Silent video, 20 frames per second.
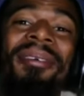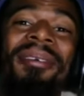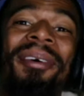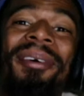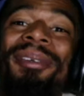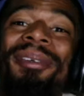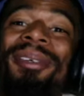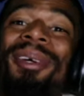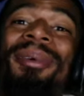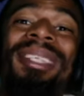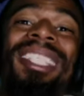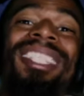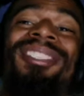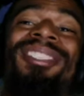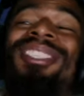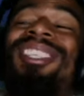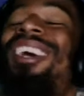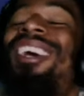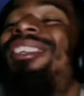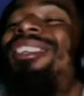Before we
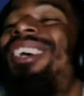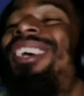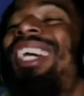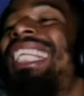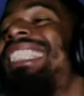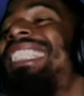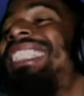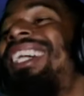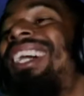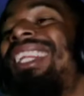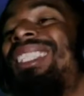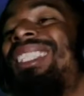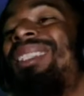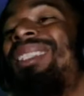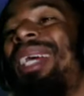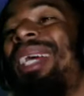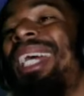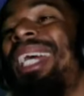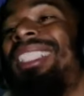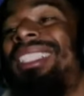do, y'all know I need y'all to
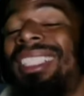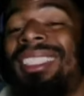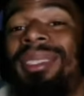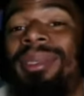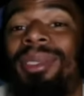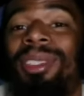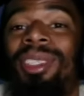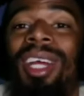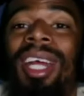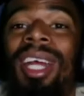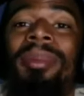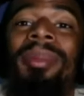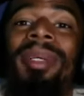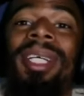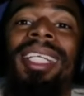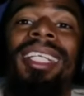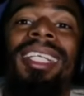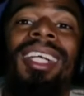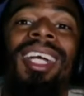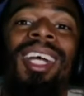smash that subscribe
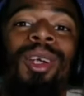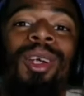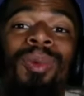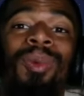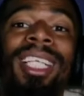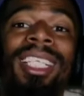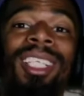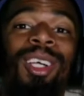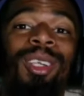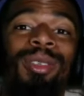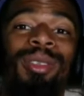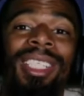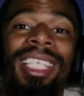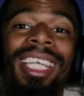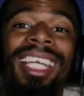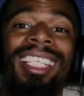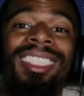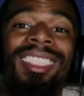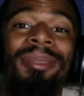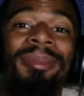button, ring
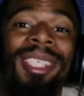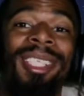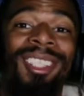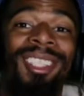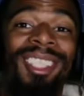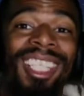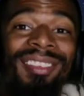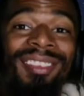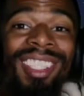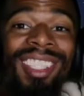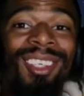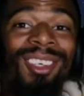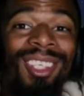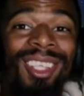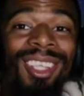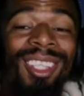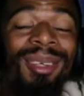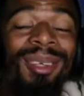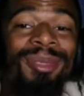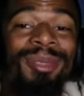notification bell, get a video
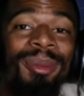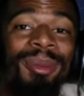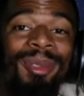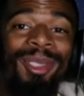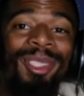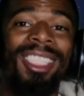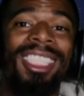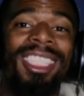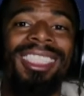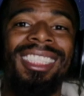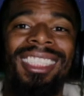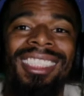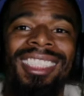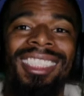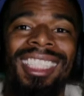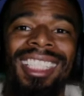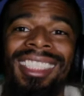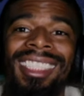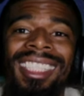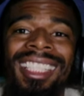a thumbs up so it gets
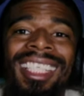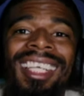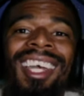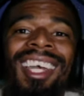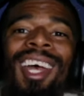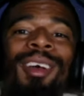suggested.